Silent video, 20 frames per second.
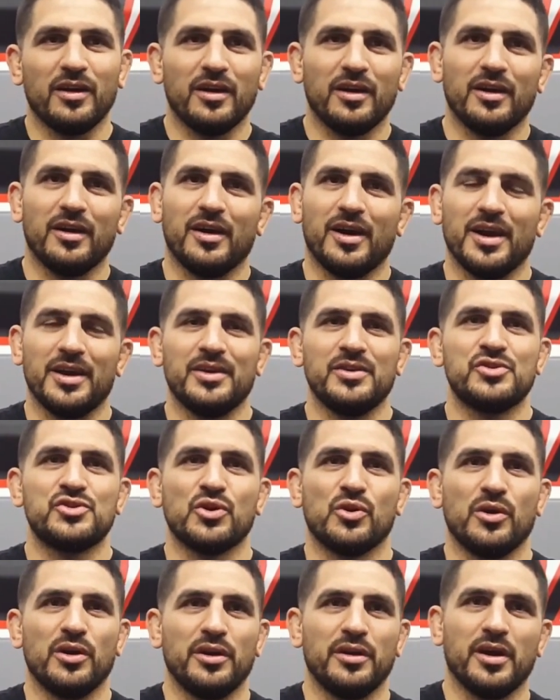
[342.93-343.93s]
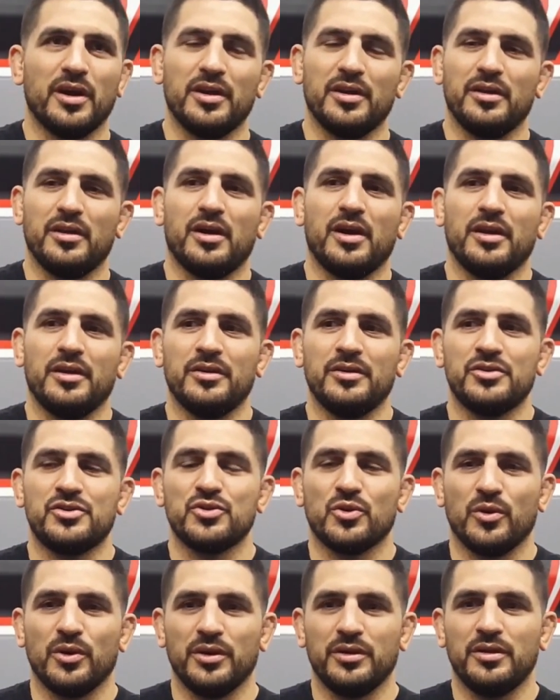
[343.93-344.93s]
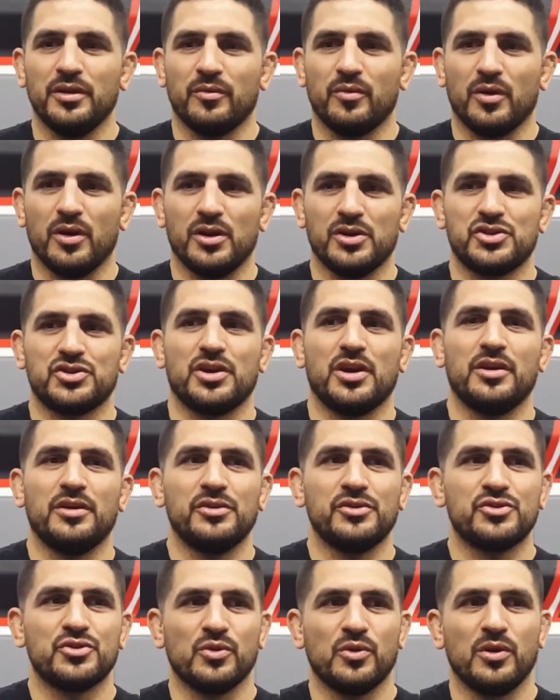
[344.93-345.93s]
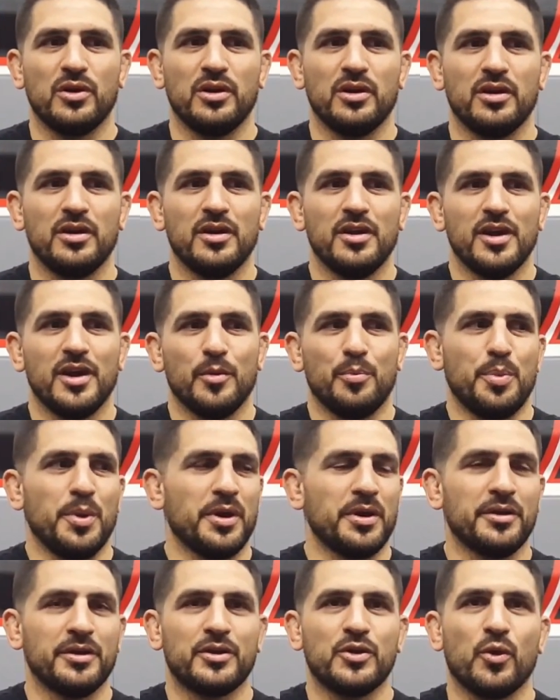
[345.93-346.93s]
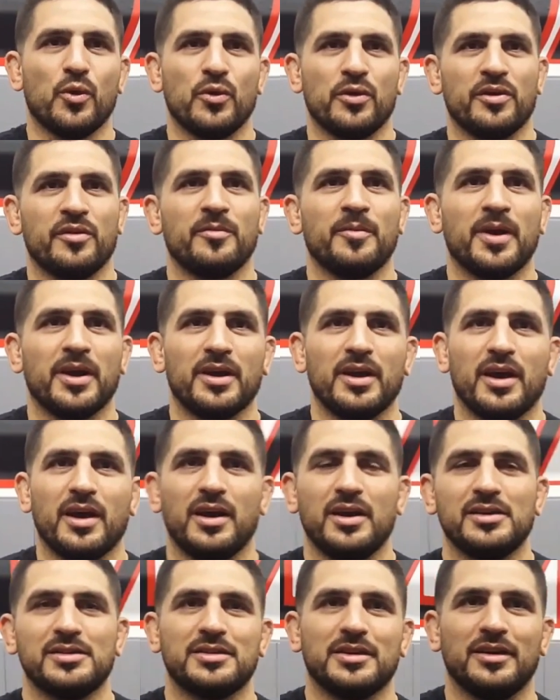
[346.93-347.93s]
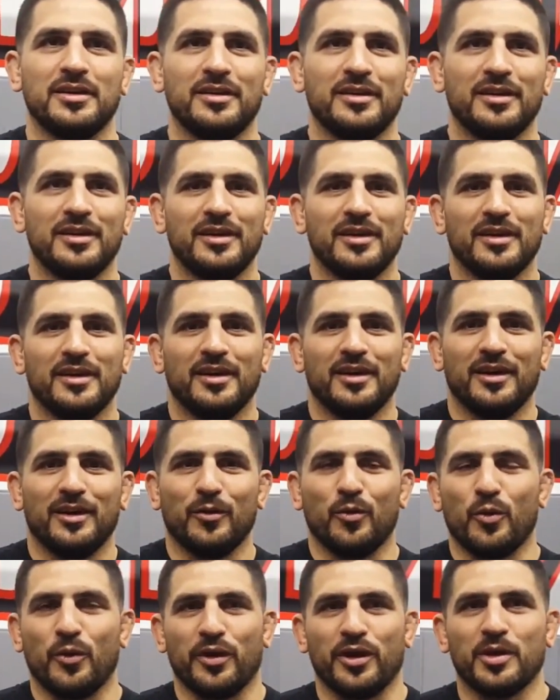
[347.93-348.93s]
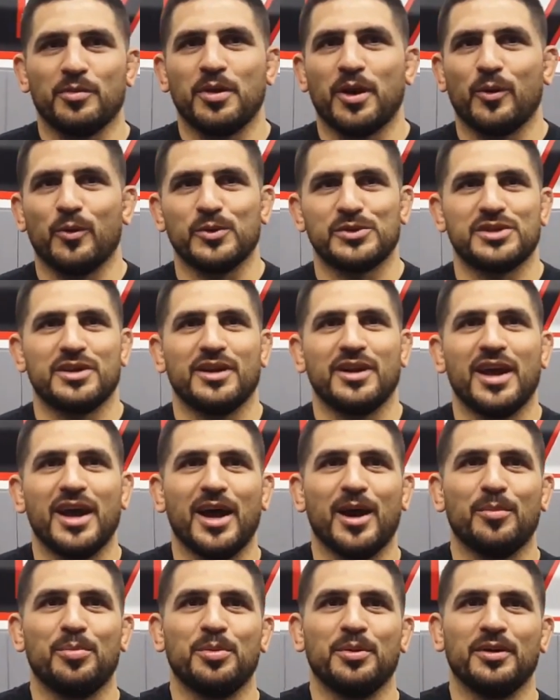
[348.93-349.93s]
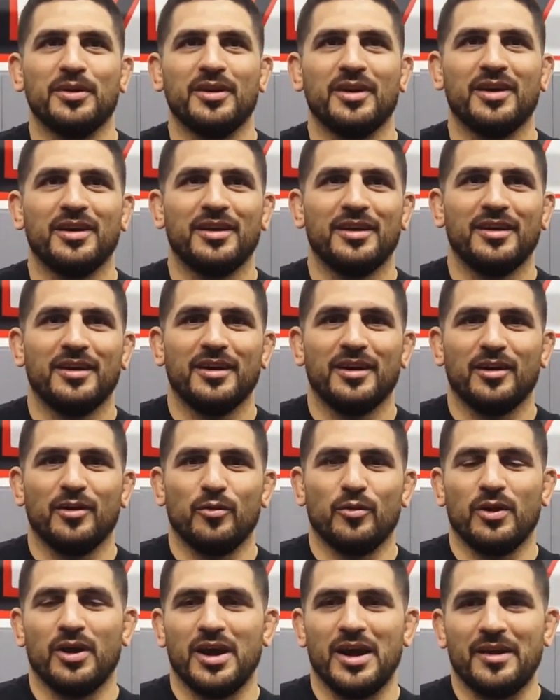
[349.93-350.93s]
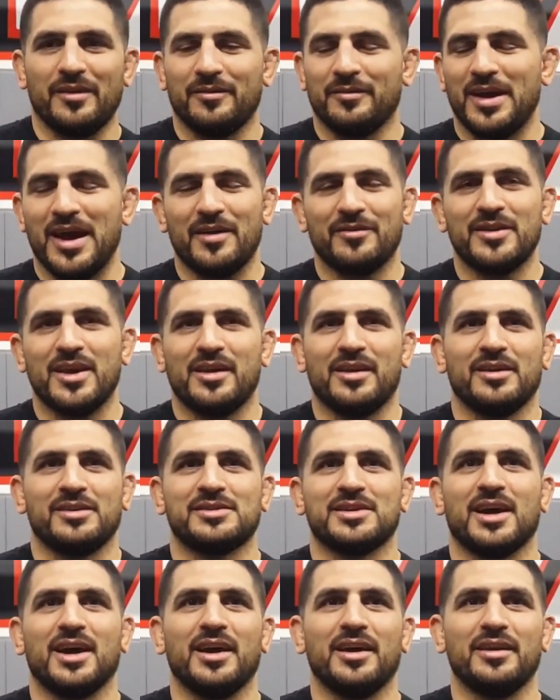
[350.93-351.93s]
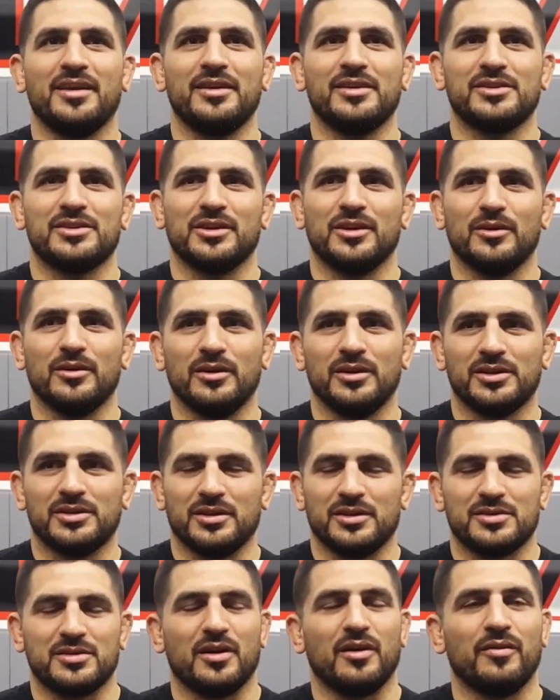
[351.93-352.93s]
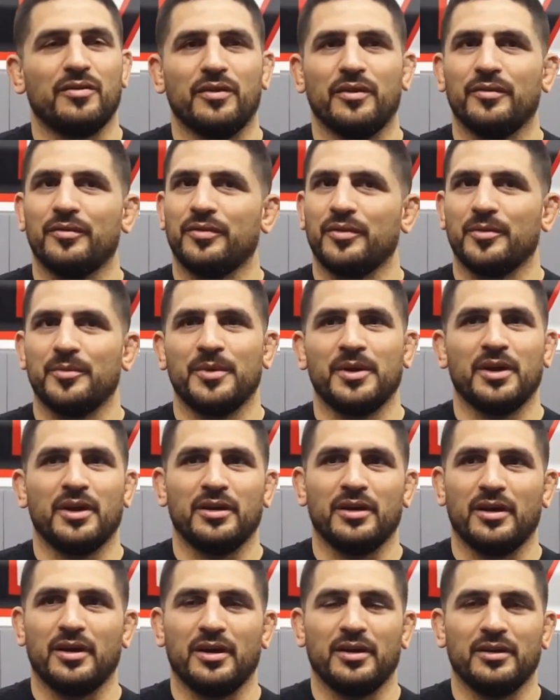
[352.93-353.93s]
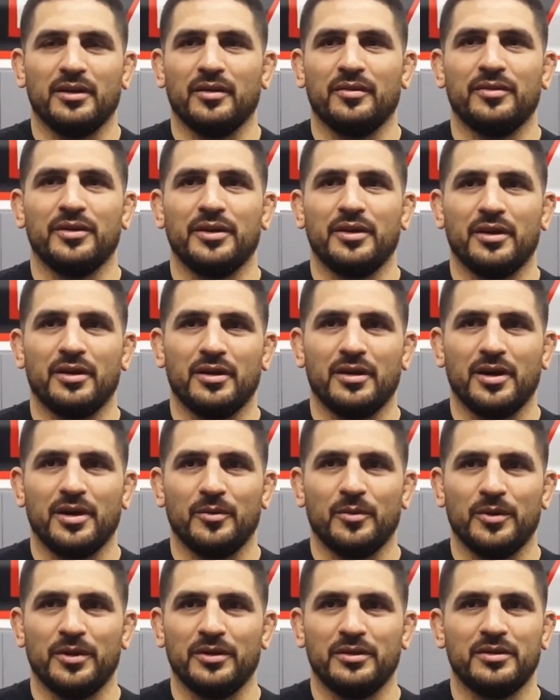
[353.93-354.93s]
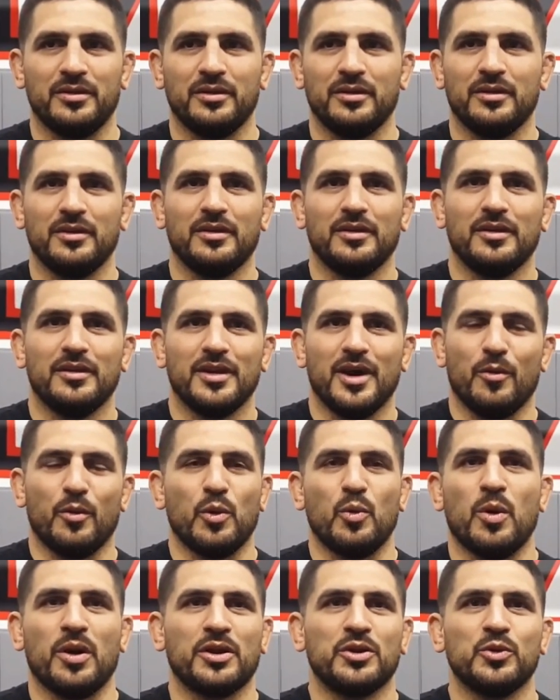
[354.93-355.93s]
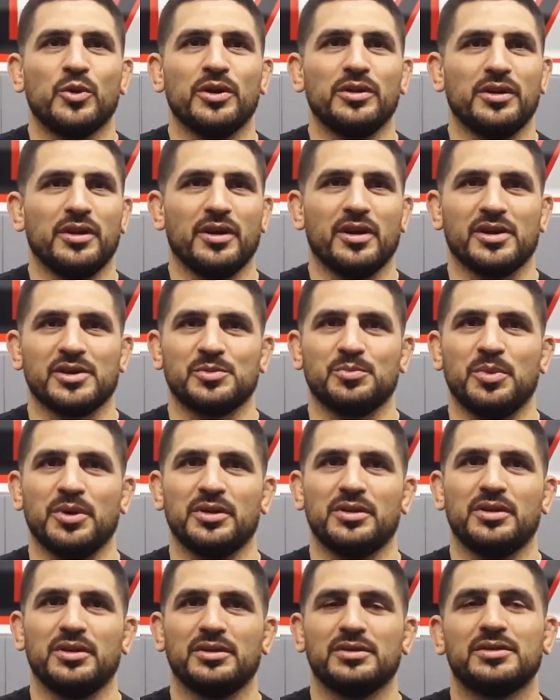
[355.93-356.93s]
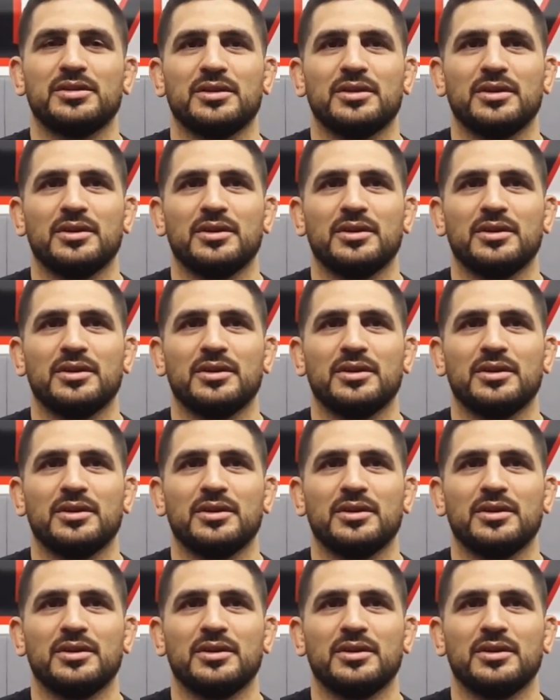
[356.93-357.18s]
I enjoy it. I enjoy the rush. I enjoy being in the corner of my guys and worrying about what's going to happen. Have that anxiety. So it's all fun for me. I love it. I wouldn't want to do anything else but this.